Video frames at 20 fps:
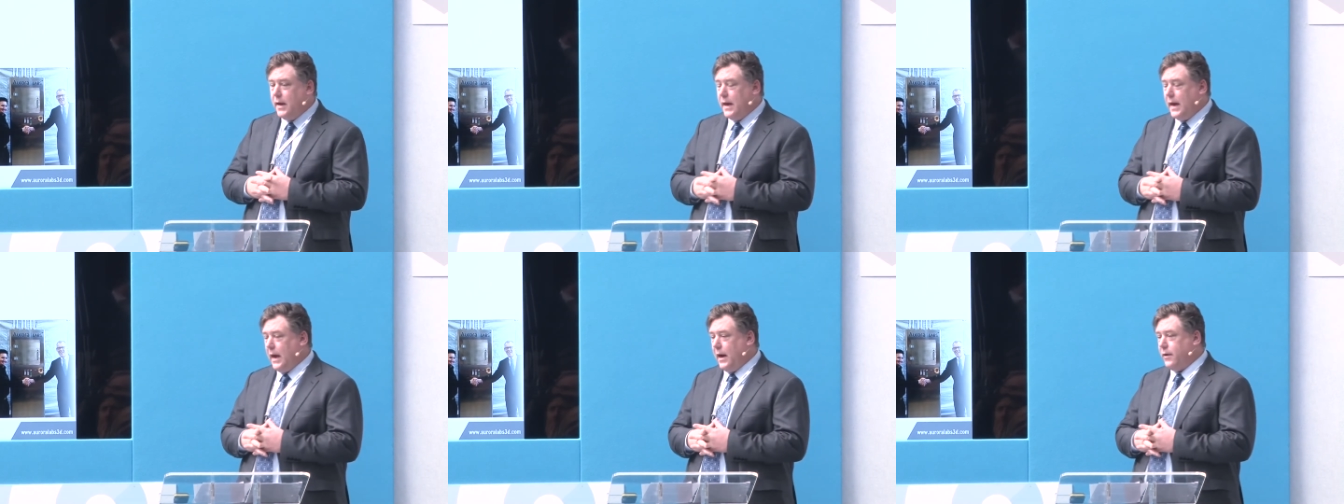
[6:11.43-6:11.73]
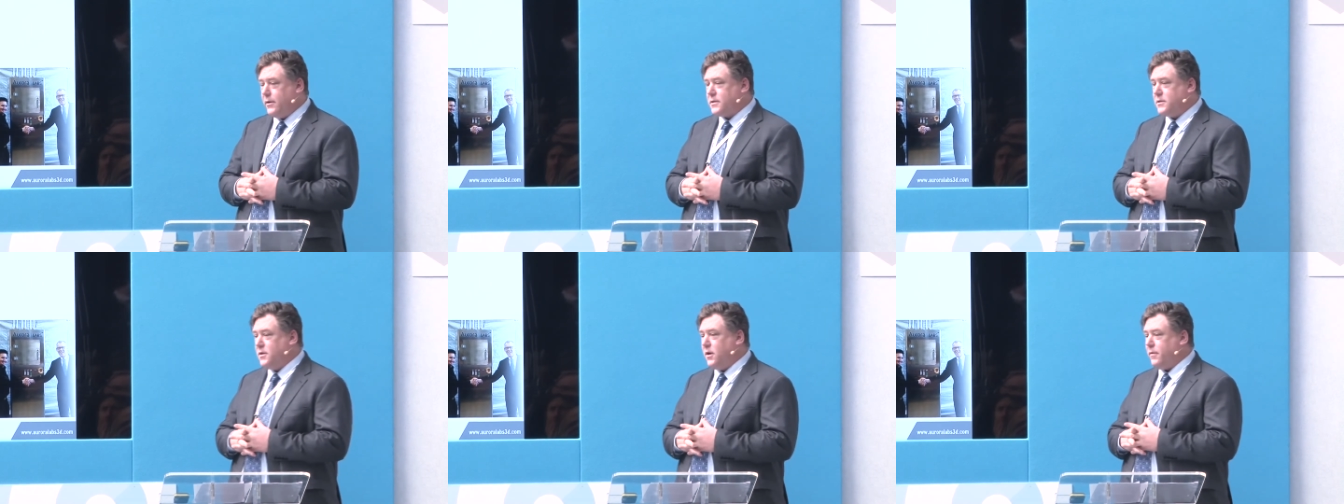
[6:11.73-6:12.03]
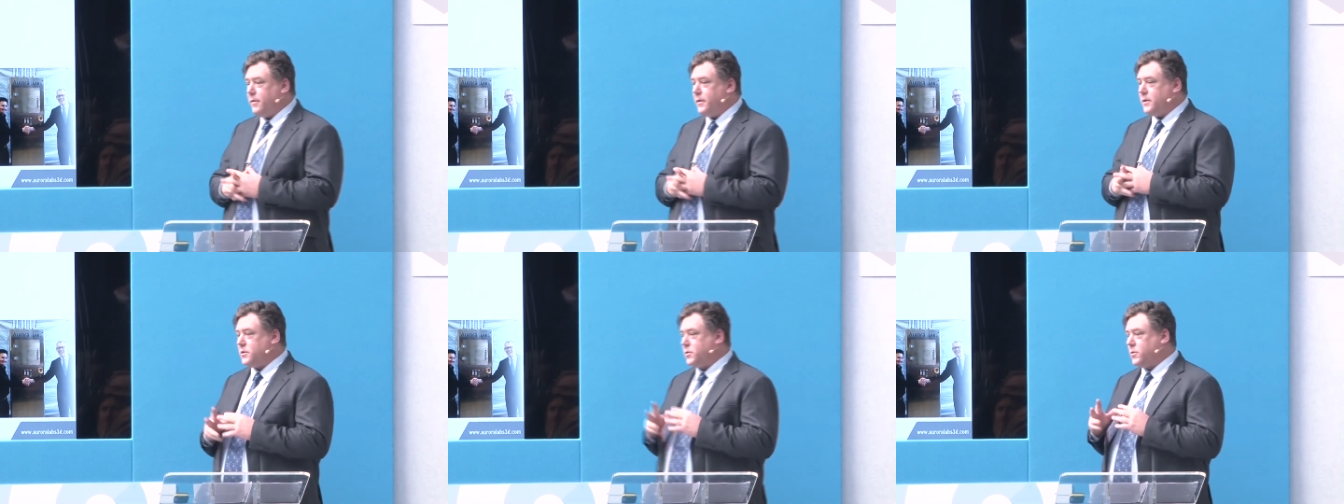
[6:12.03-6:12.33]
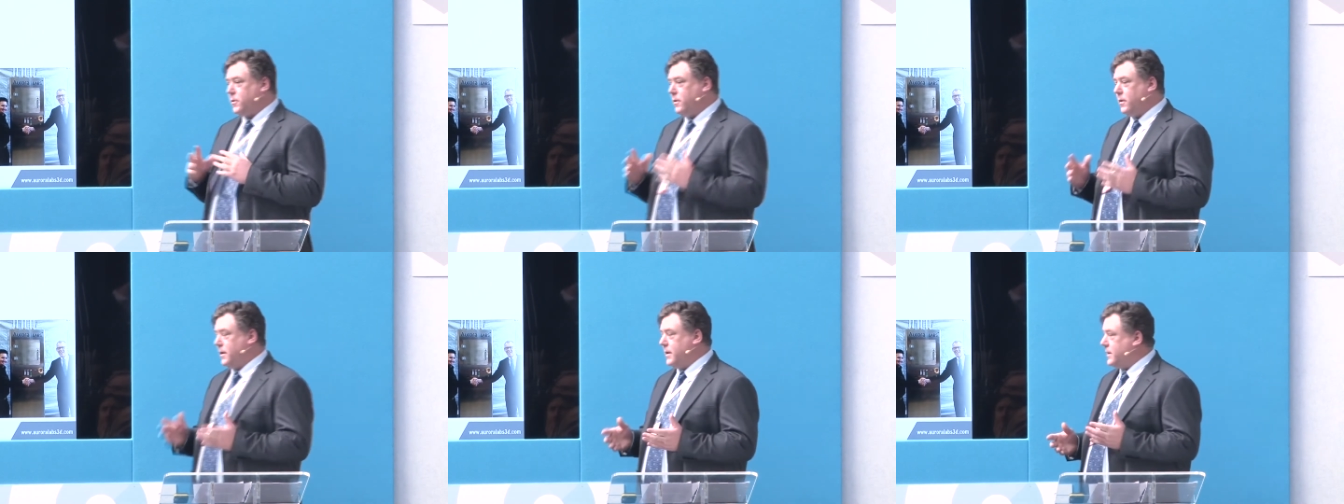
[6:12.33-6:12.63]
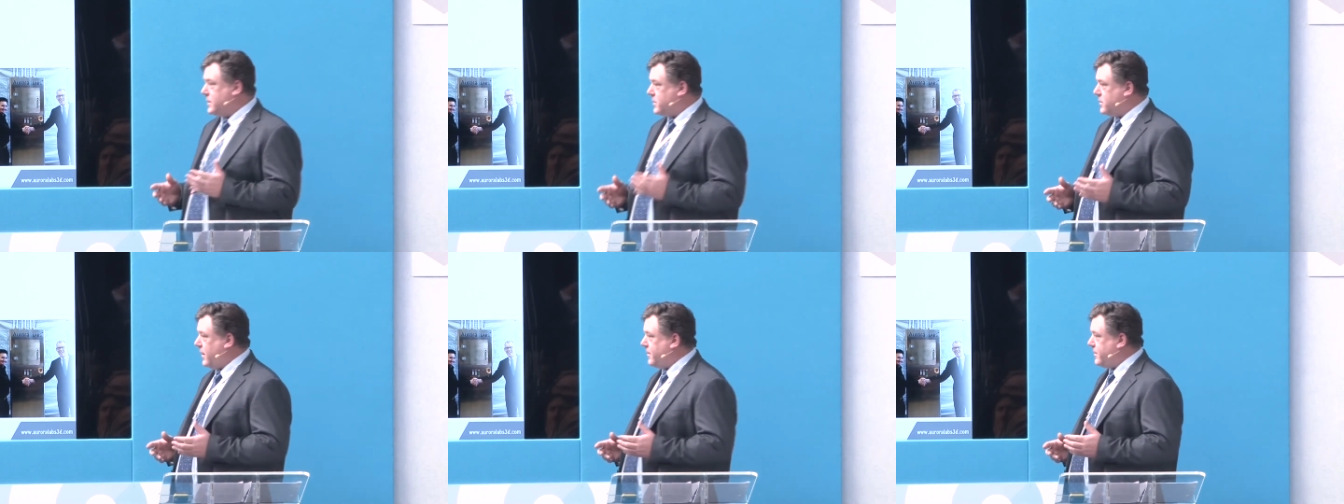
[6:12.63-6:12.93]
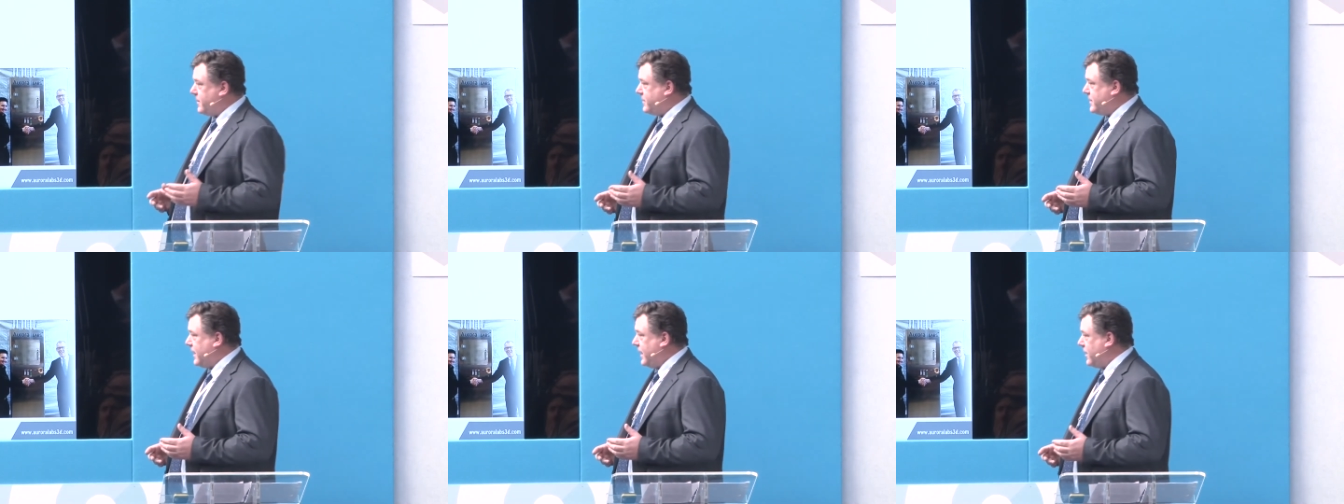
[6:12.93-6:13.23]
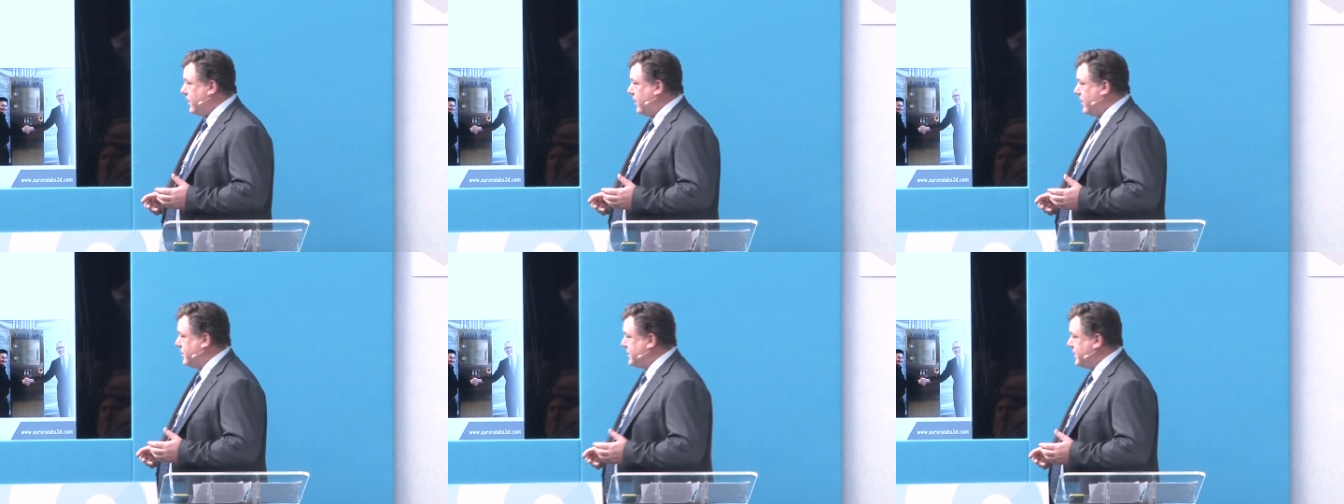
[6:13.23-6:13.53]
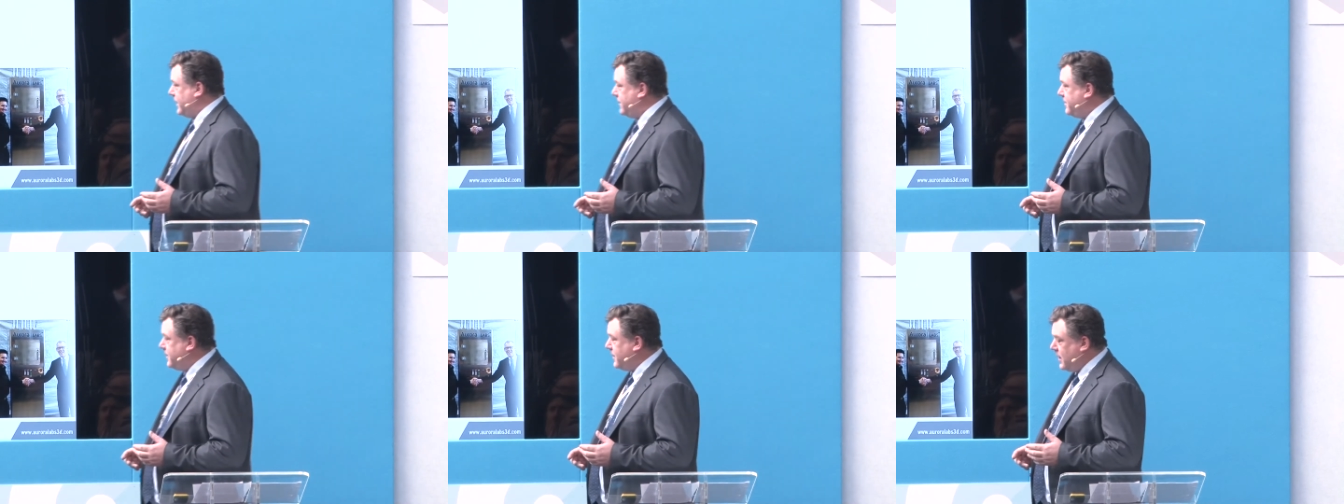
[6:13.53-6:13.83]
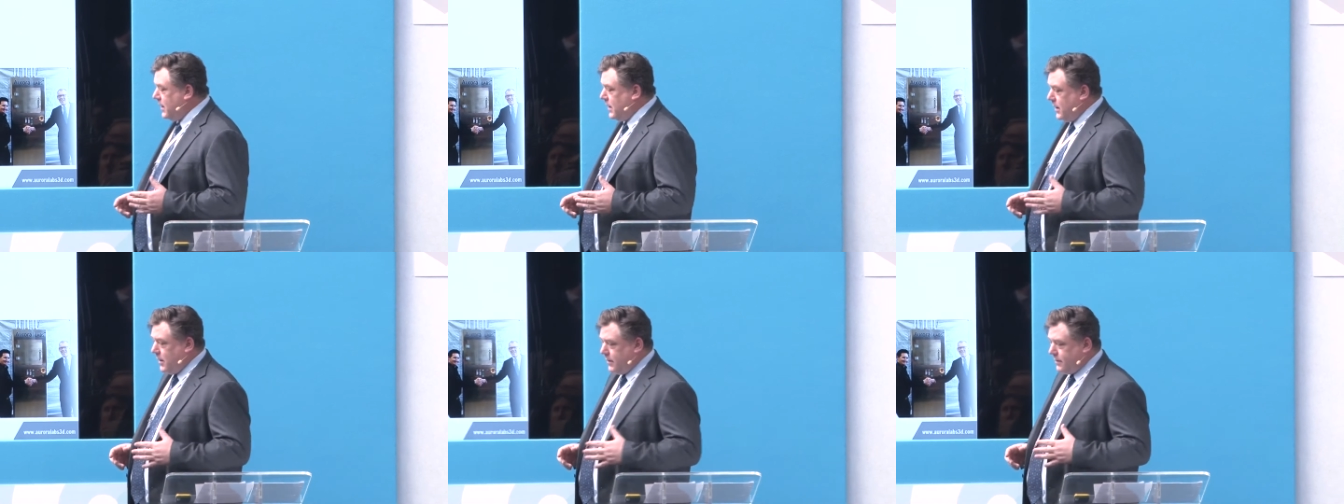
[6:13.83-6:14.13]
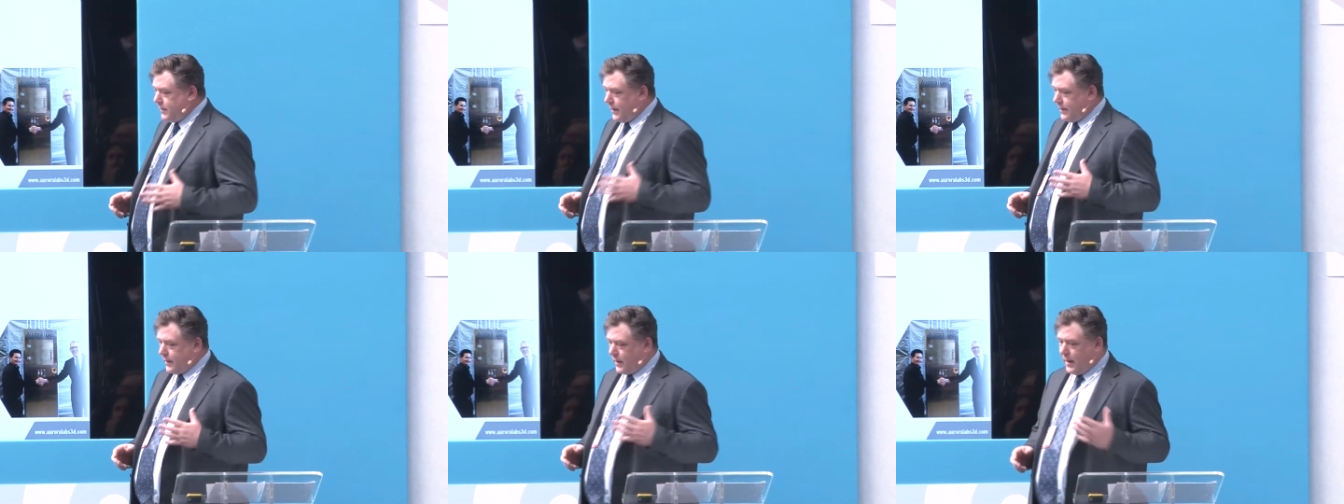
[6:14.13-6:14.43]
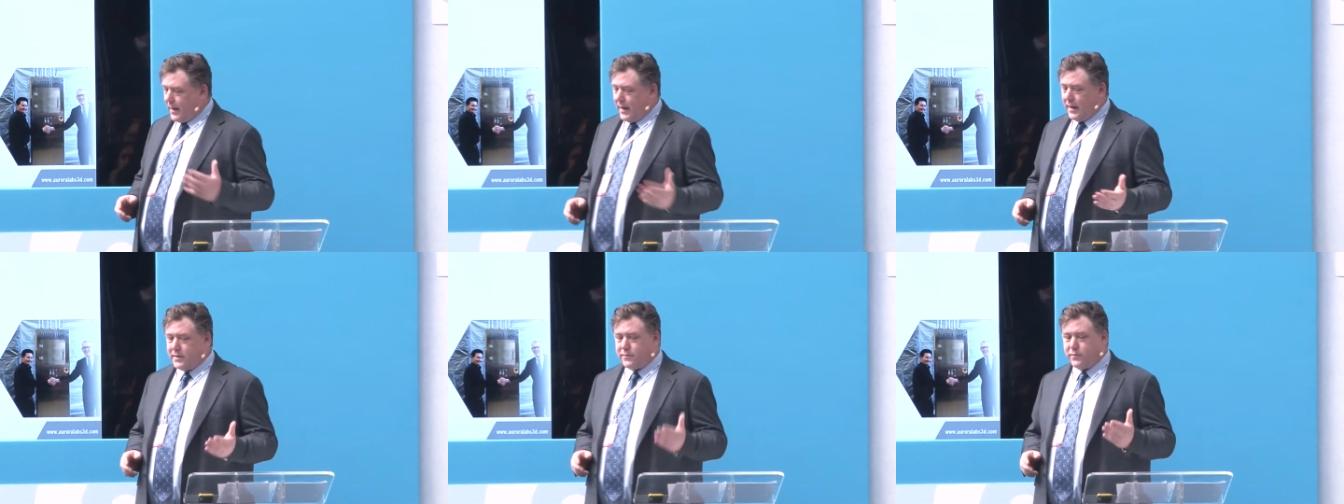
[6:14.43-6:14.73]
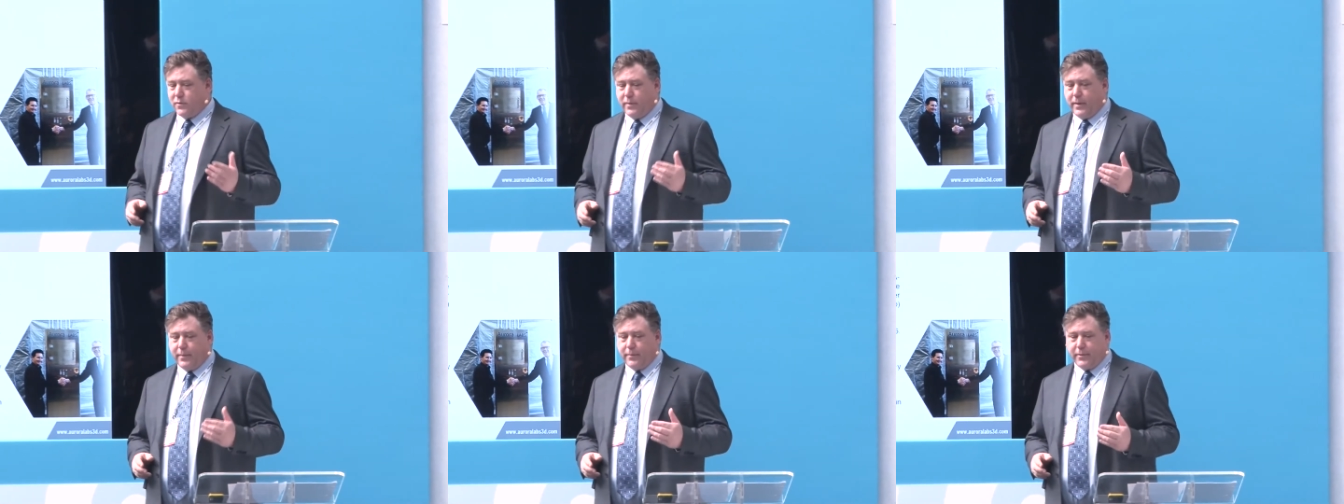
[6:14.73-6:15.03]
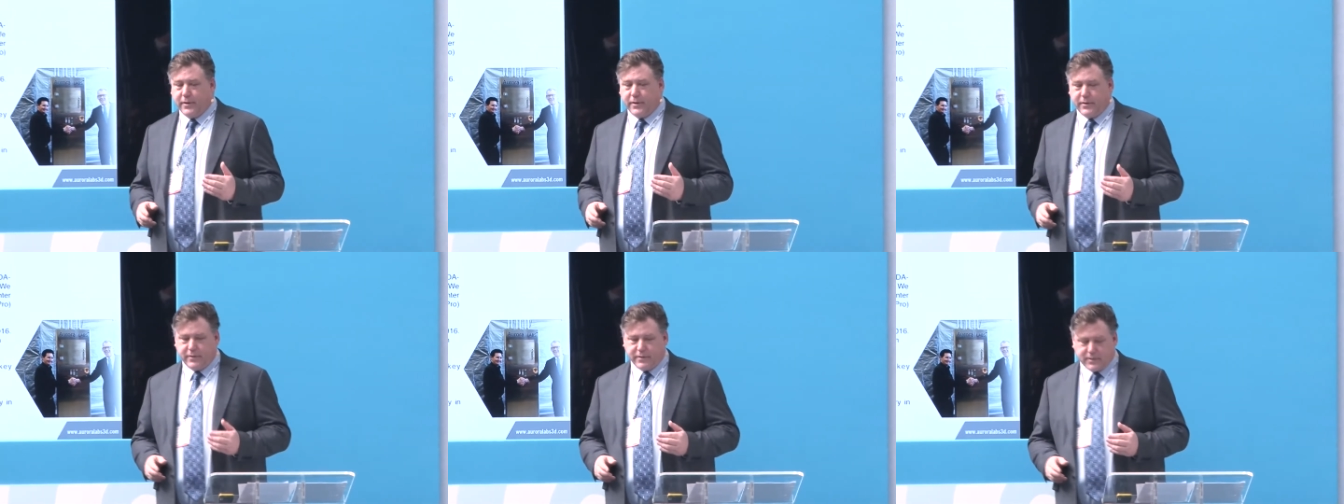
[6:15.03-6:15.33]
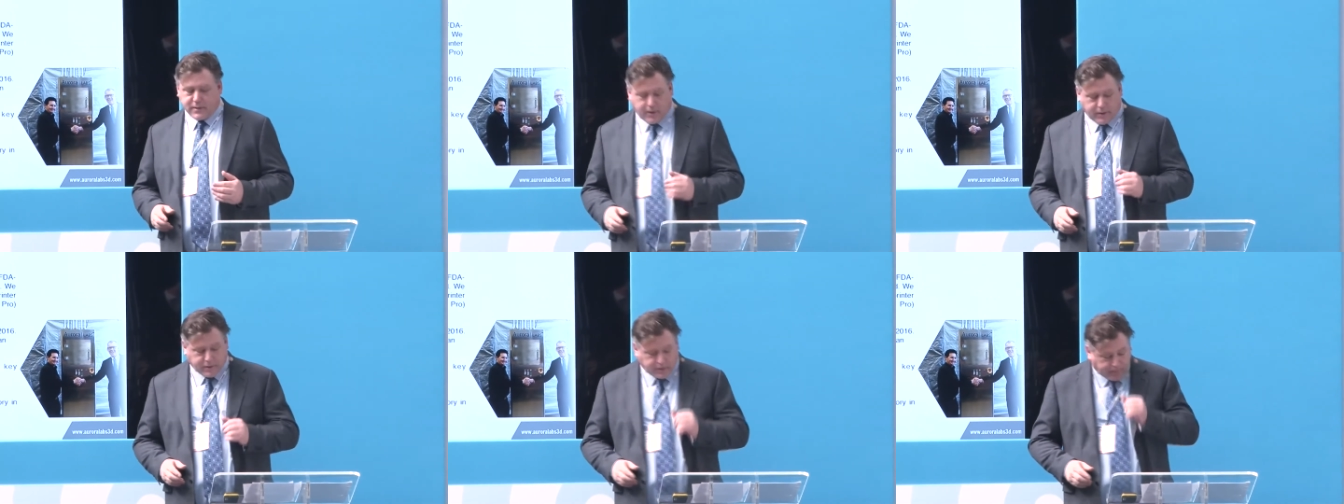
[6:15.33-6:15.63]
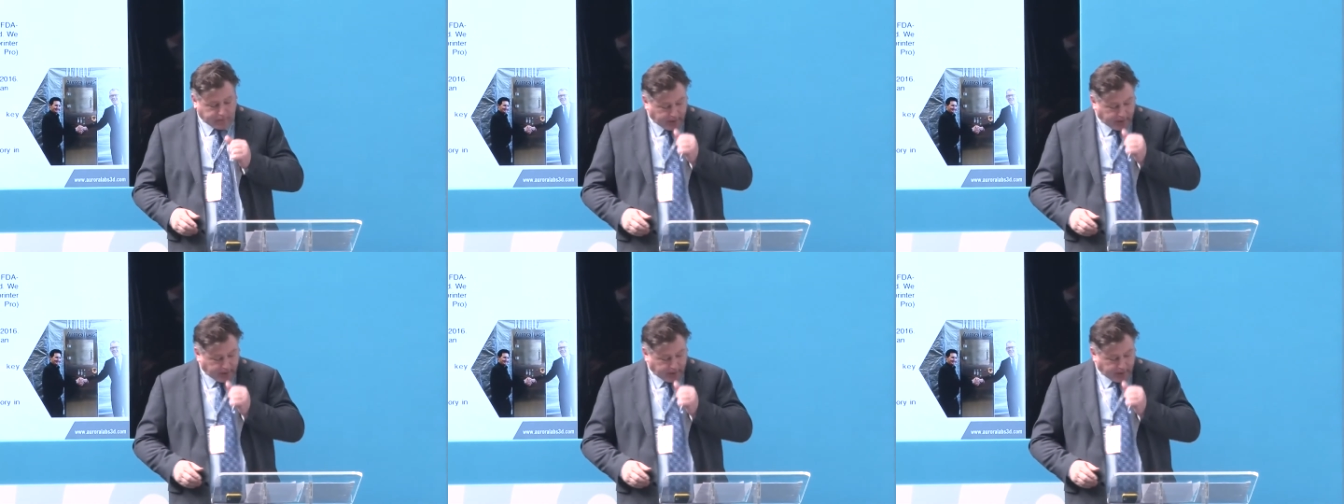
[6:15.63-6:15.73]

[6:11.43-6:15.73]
how it's not the truly disruptive technology that the large format printer is going to